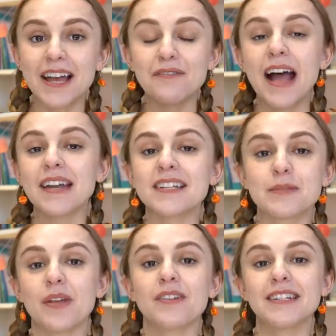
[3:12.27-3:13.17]
have had
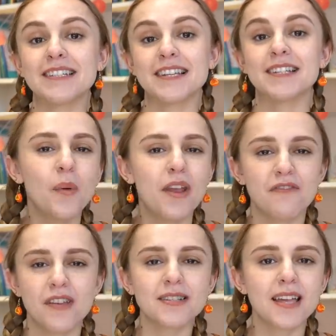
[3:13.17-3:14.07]
experiences when it
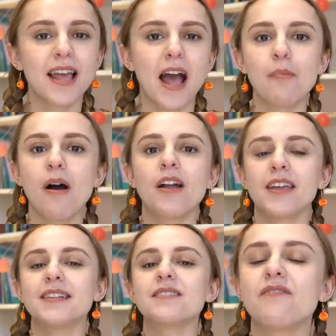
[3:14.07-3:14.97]
feels like our partner is